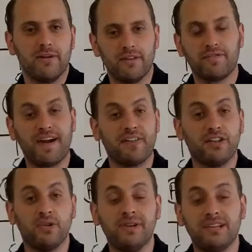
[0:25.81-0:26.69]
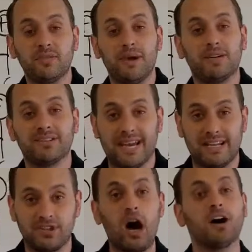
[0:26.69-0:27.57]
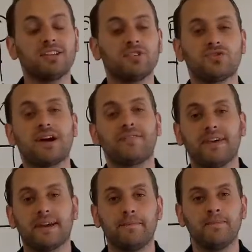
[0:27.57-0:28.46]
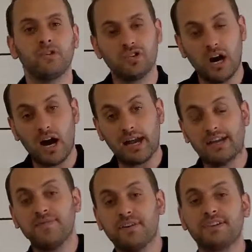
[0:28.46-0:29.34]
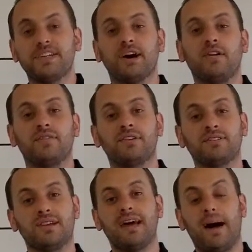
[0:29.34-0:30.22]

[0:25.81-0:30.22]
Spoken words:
the fact that you need to be able to get targeted traffic to high converting offers,